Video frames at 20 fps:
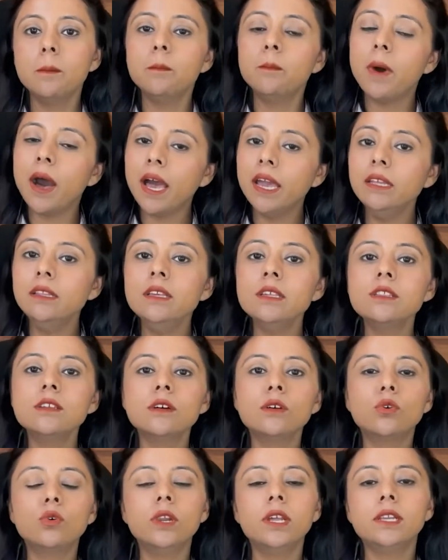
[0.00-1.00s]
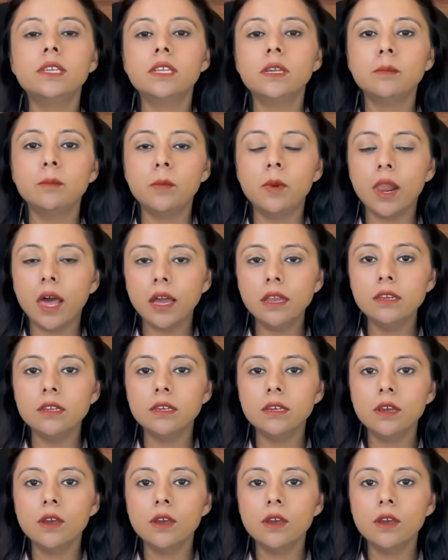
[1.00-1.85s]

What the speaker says: by the circulating blood